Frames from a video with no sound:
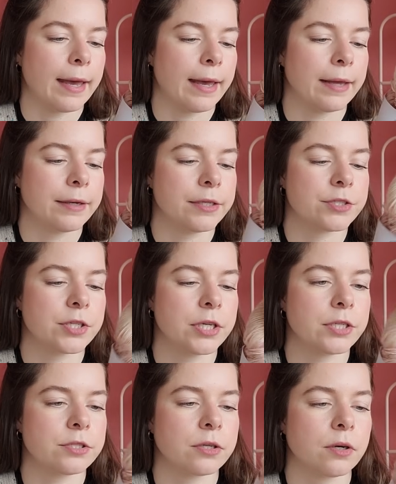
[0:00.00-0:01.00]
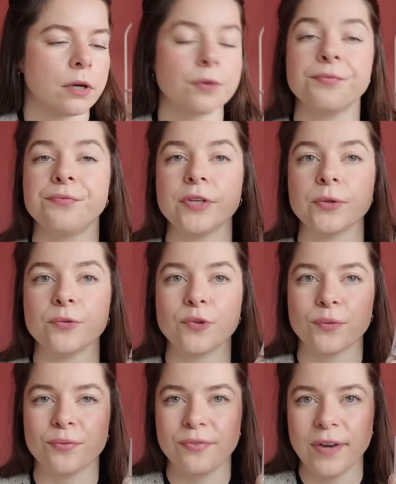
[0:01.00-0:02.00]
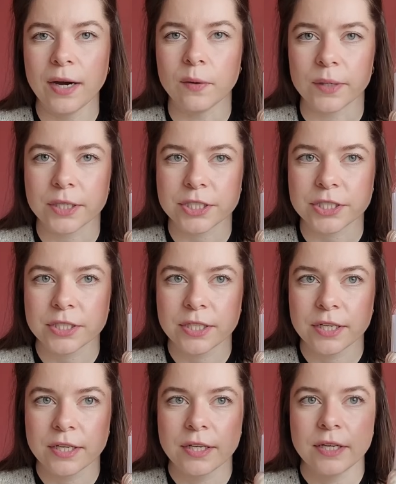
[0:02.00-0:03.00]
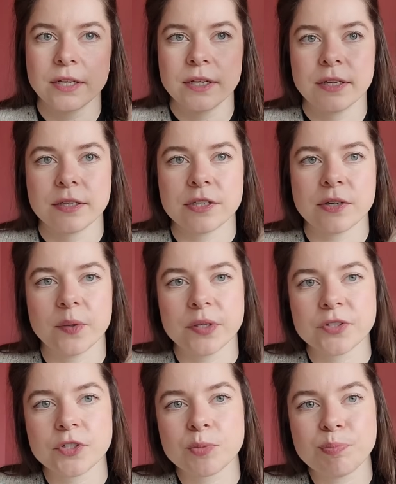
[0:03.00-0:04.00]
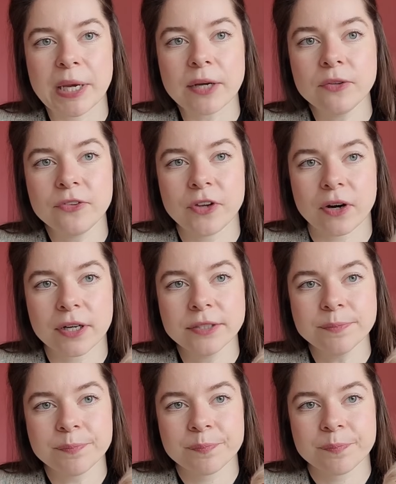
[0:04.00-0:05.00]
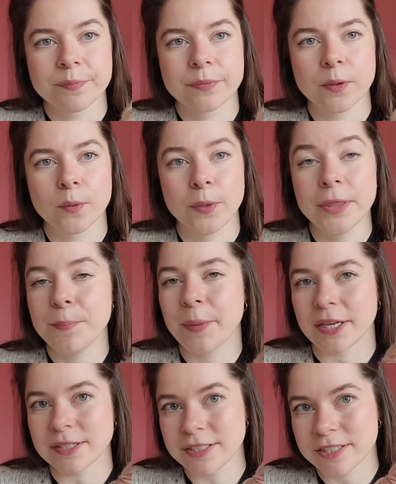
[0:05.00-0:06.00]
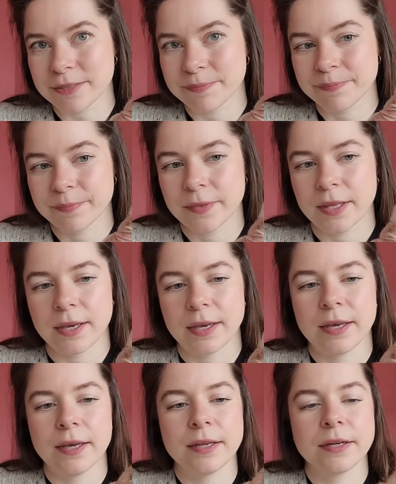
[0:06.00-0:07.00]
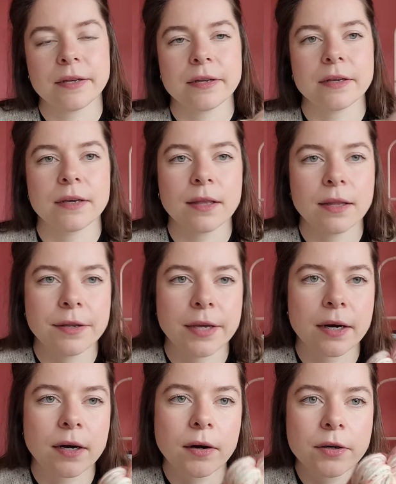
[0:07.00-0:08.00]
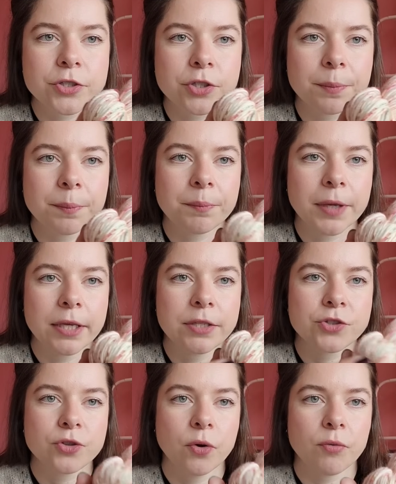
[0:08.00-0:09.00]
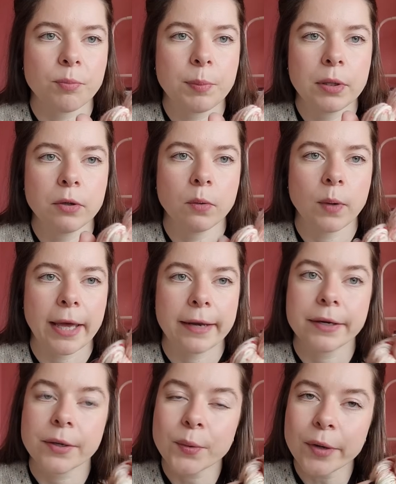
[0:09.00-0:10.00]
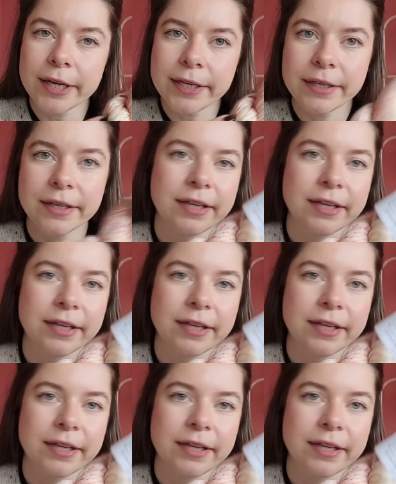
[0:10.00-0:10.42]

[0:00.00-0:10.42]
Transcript: and this is the color Field of Flowers. So it's a speckled yarn with pinks, and there are some hints of blue and green